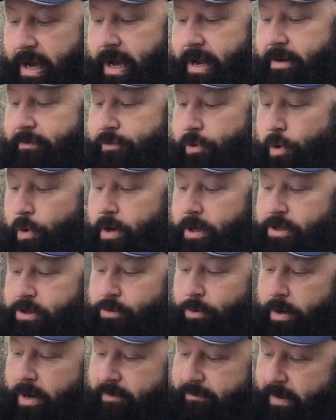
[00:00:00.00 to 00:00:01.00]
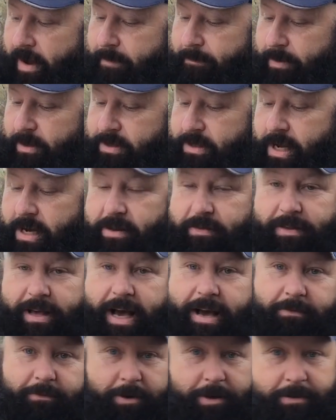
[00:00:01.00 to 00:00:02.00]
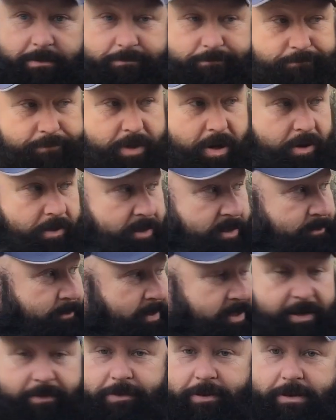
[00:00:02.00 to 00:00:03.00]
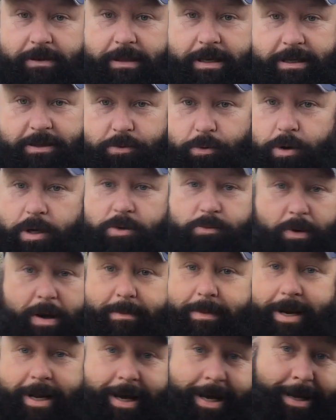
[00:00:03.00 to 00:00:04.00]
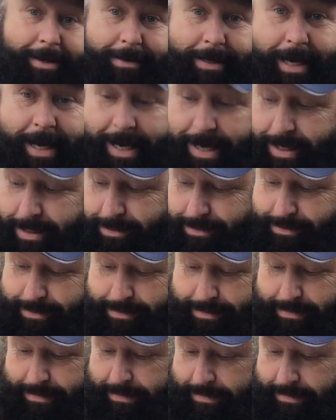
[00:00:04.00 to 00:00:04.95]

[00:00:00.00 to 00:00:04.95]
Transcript: And, of course, 25% of that will go specifically towards women, I guess.